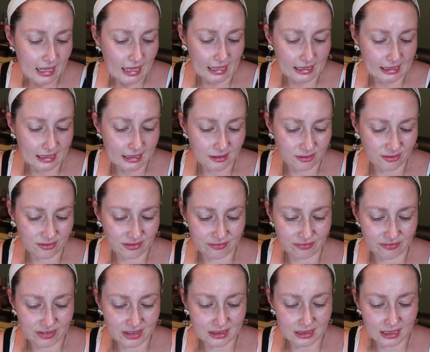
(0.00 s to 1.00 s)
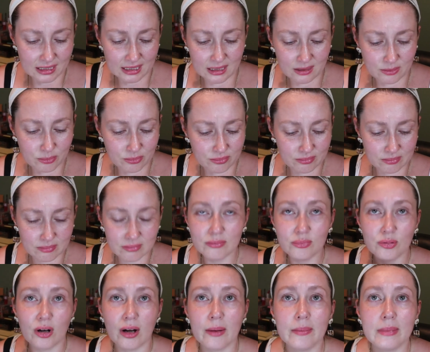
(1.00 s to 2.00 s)
And I don't feel like it
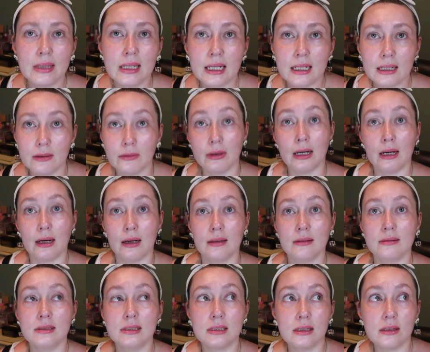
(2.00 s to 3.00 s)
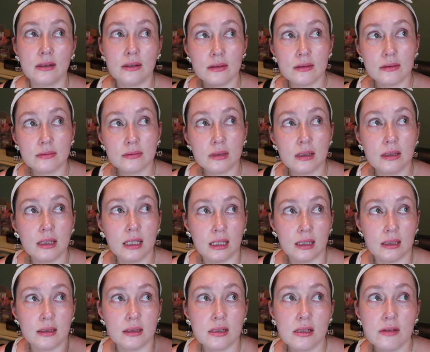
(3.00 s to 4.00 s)
brought me anywhere. So, okay,
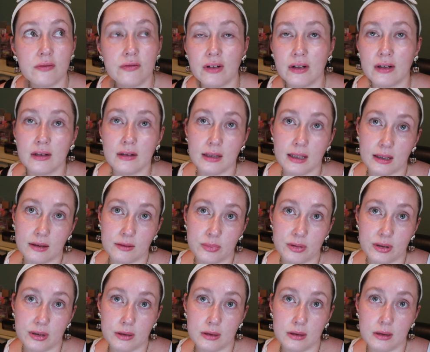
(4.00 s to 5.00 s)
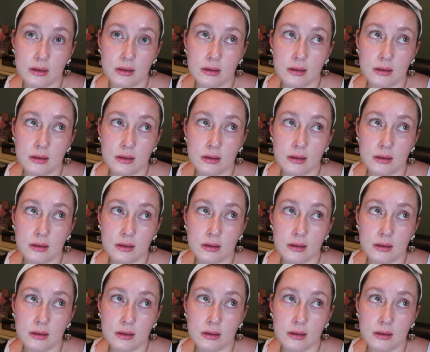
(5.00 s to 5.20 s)
there's a very loud bird.